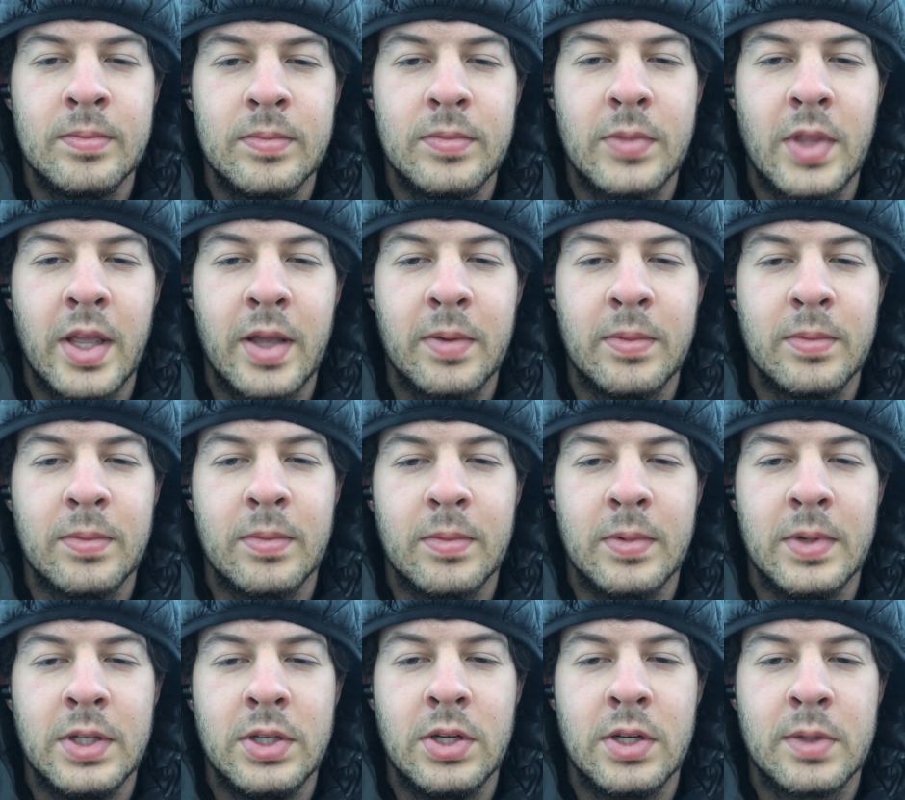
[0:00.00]
that
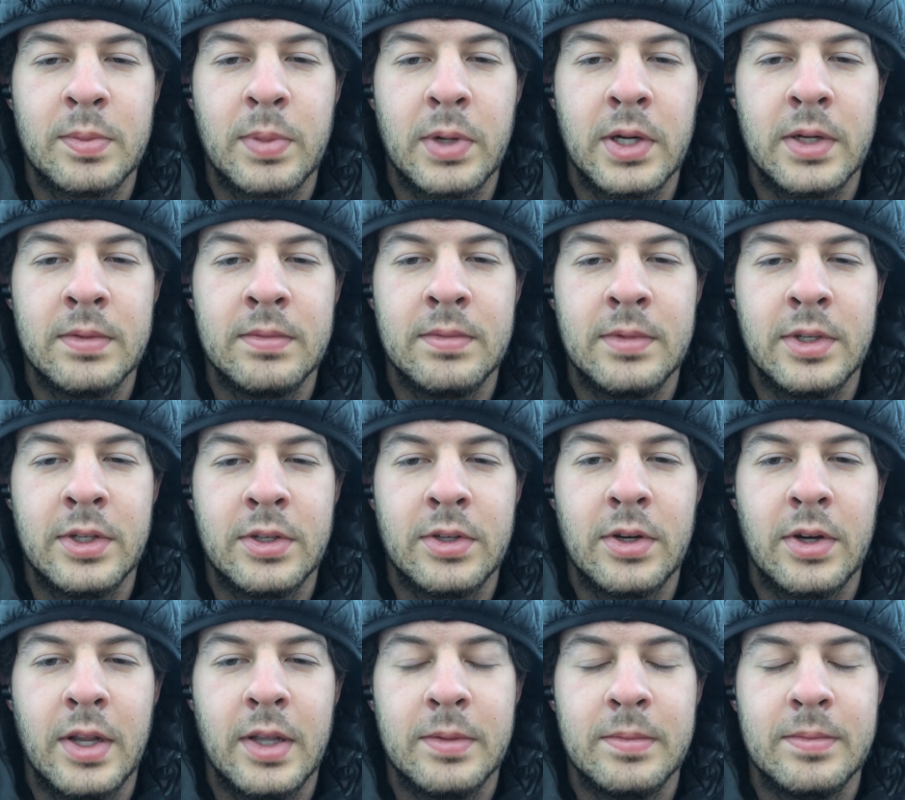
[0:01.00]
we just bought
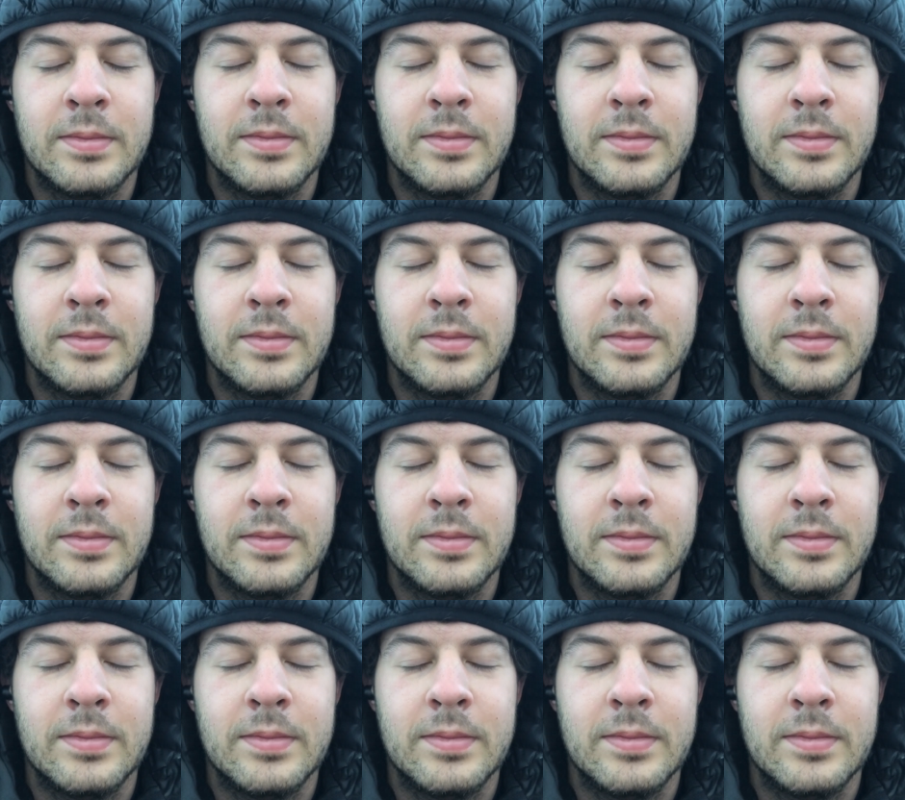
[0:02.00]
yesterday,